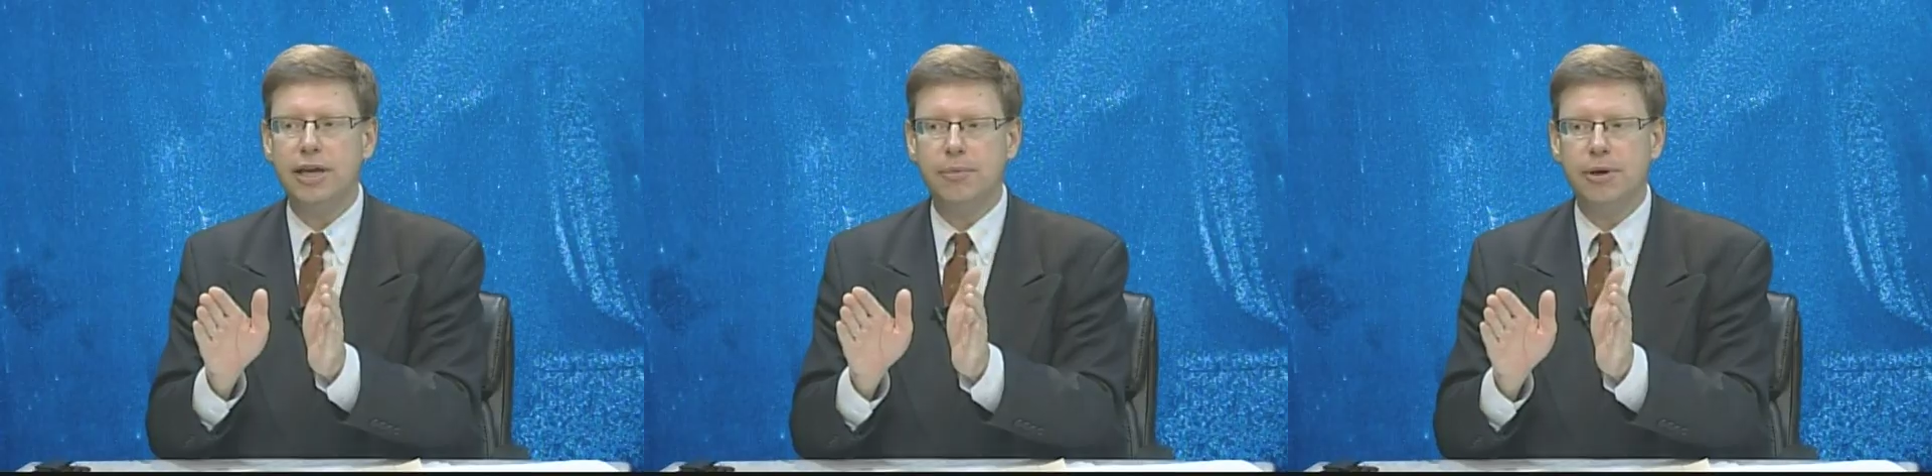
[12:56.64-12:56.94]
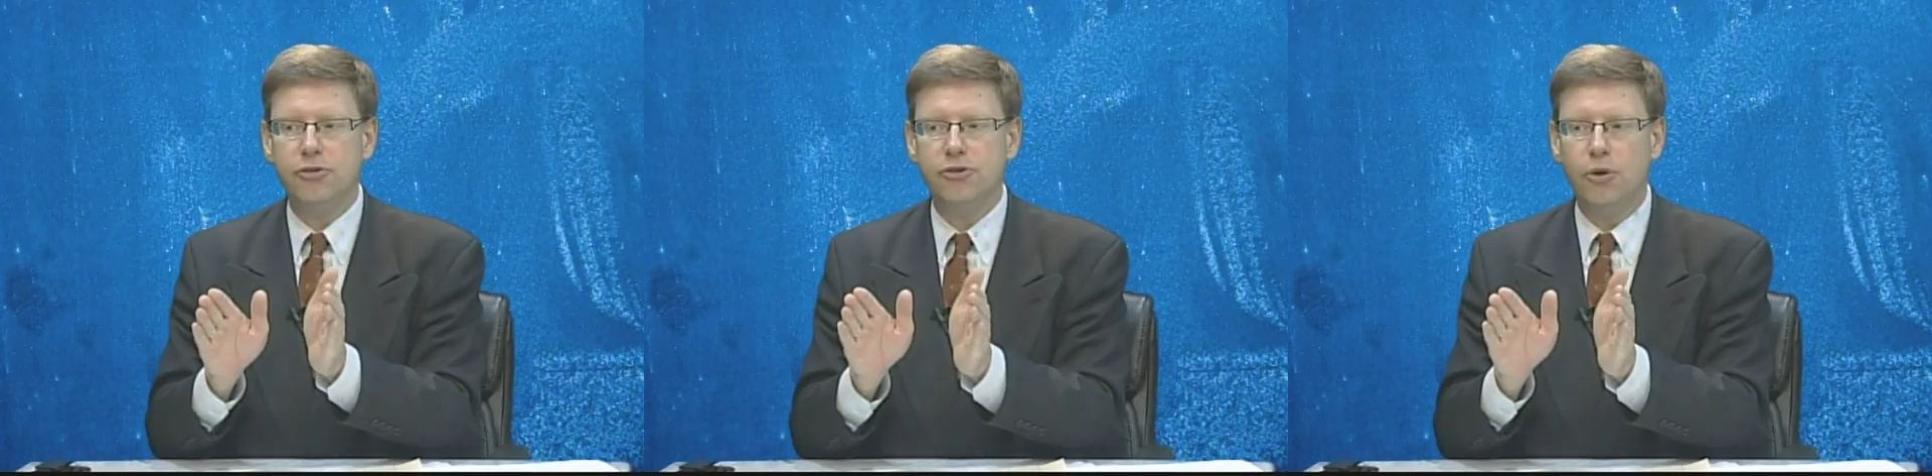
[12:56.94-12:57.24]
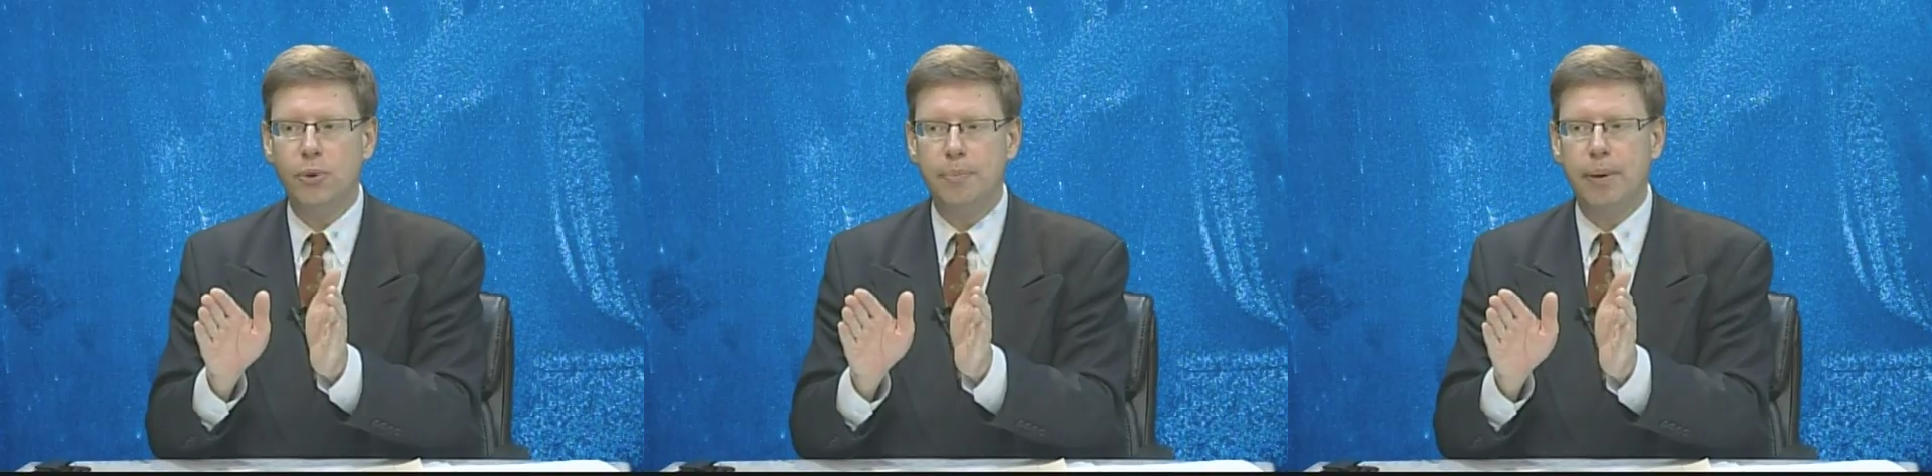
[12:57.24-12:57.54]
because you
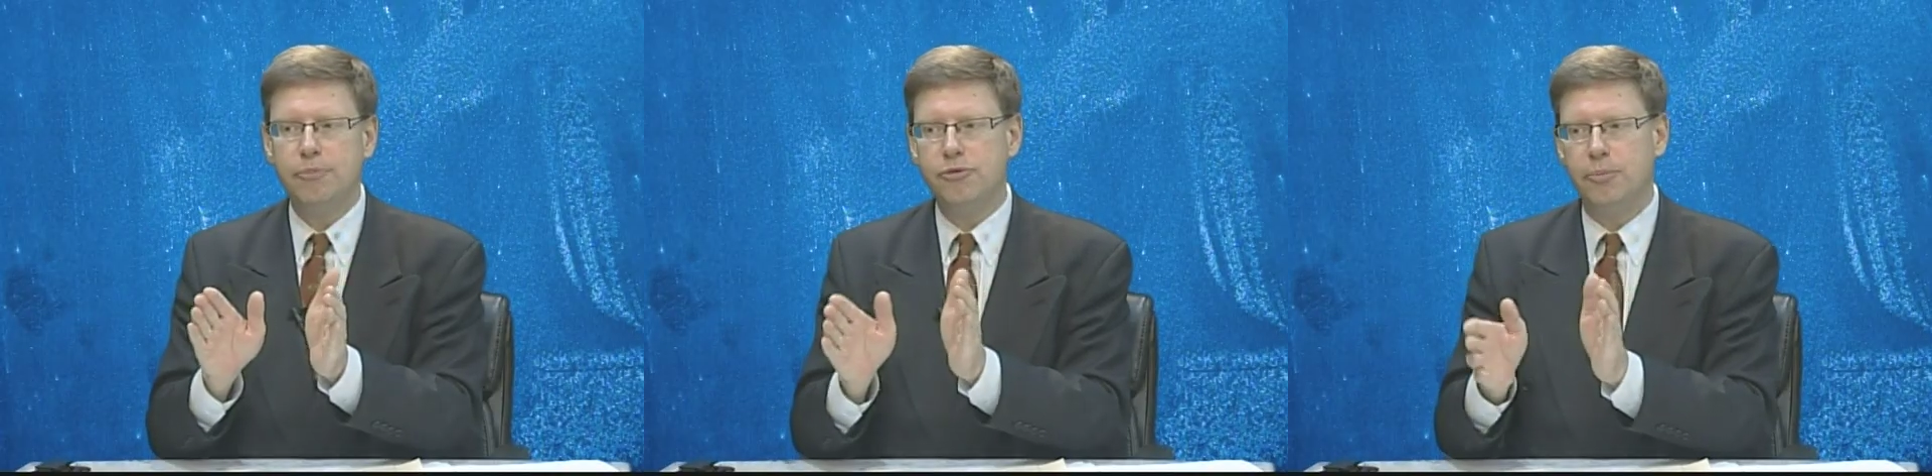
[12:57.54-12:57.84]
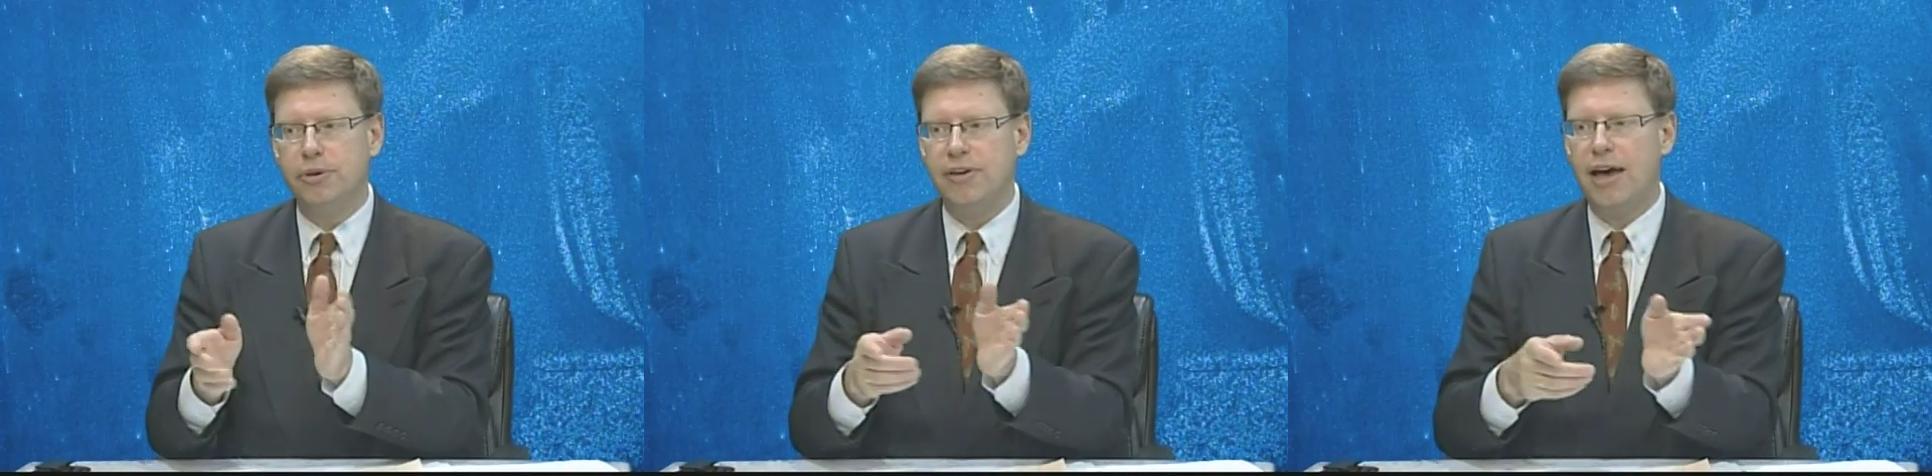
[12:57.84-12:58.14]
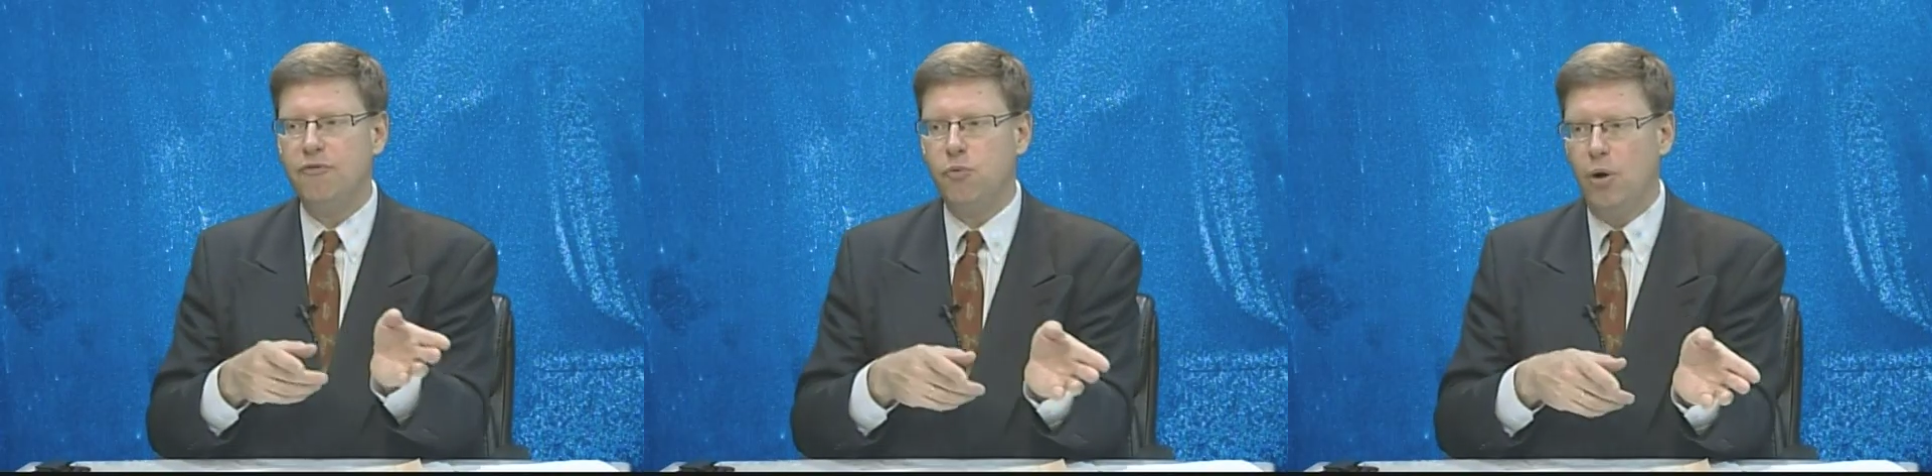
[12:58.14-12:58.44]
don't want to bump someone to
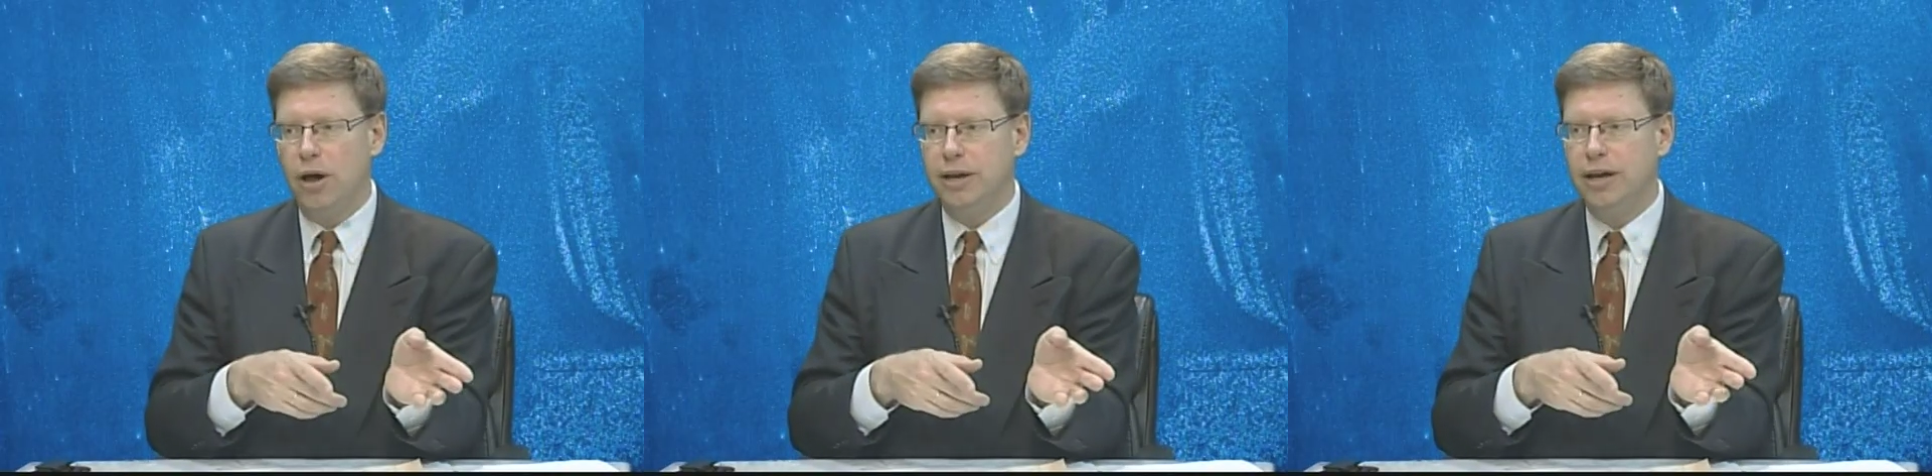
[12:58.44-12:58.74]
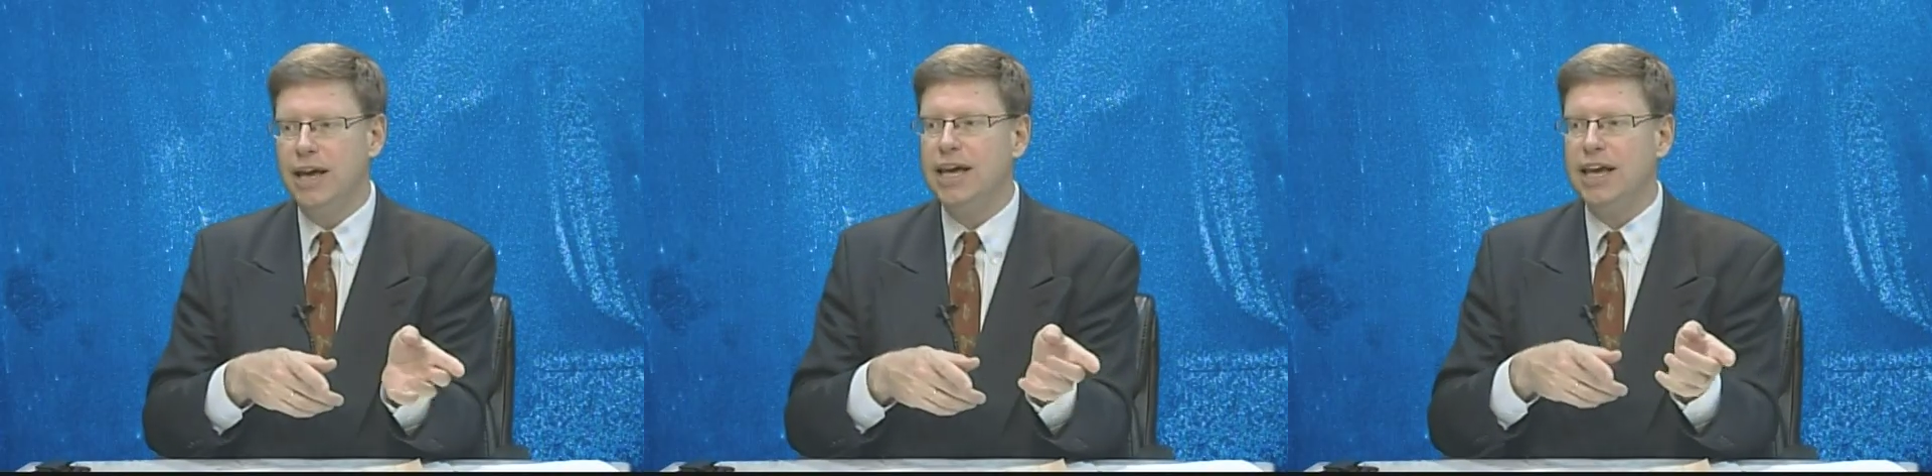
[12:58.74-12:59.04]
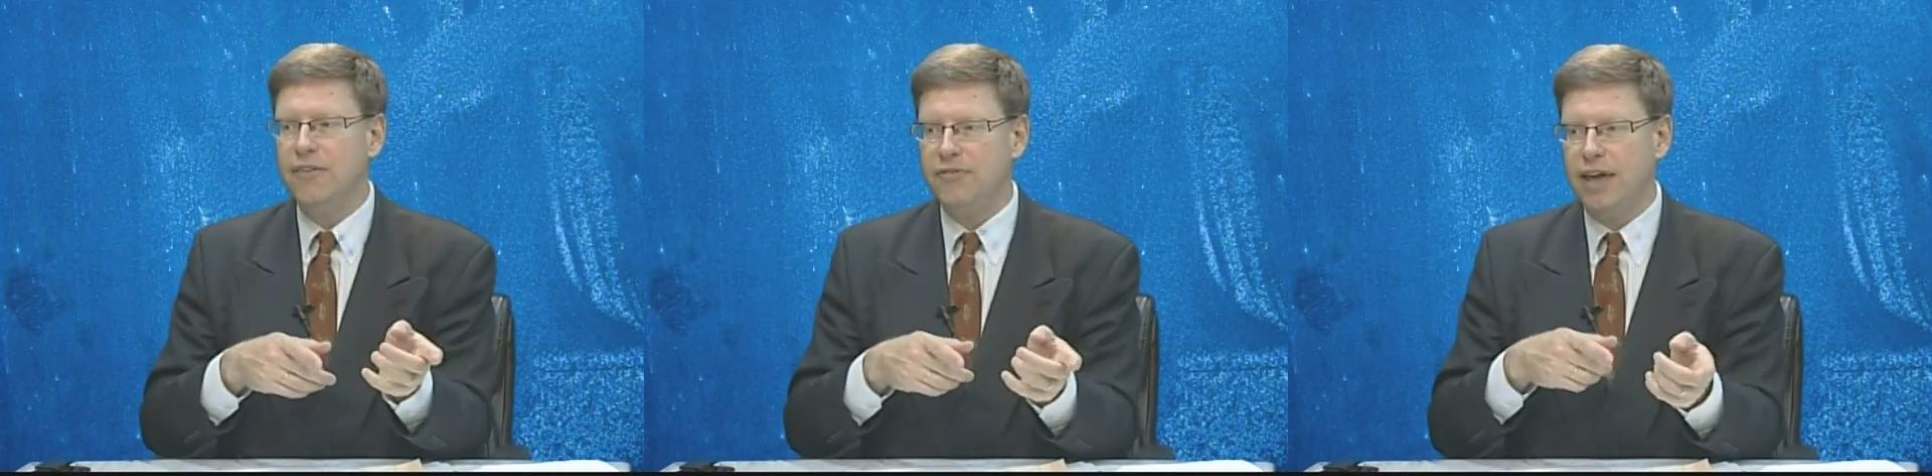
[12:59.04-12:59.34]
F1
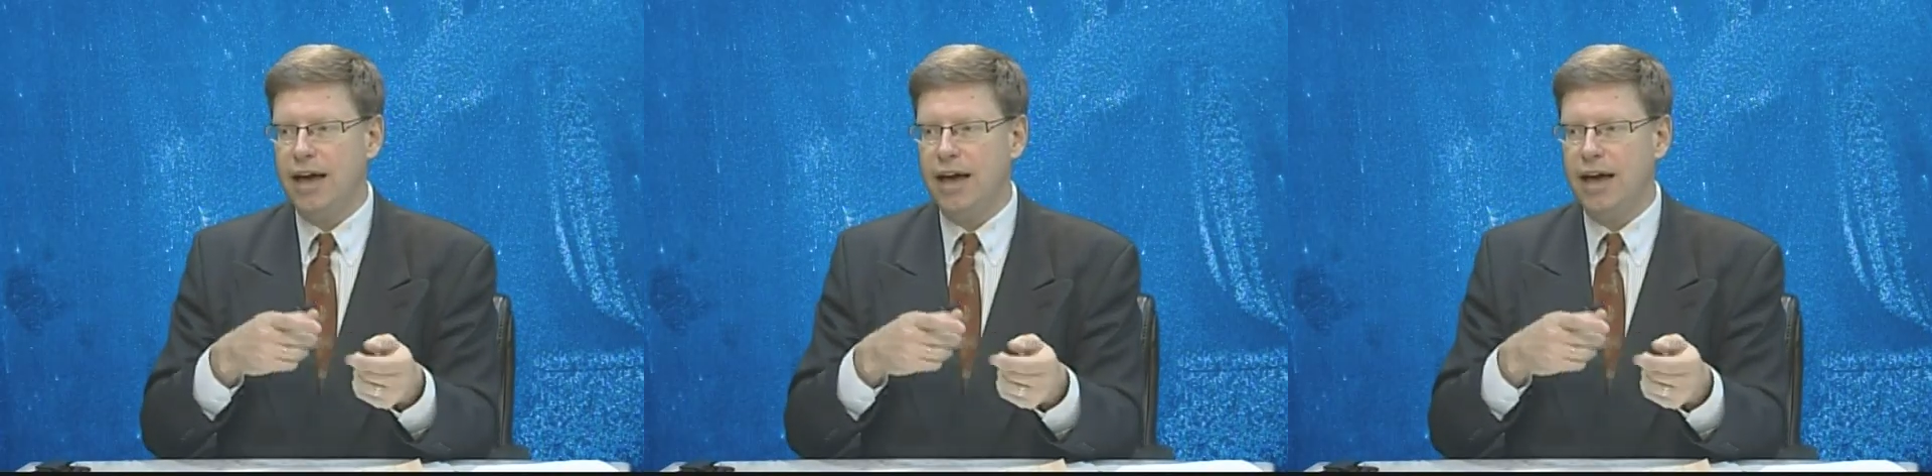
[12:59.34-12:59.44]
if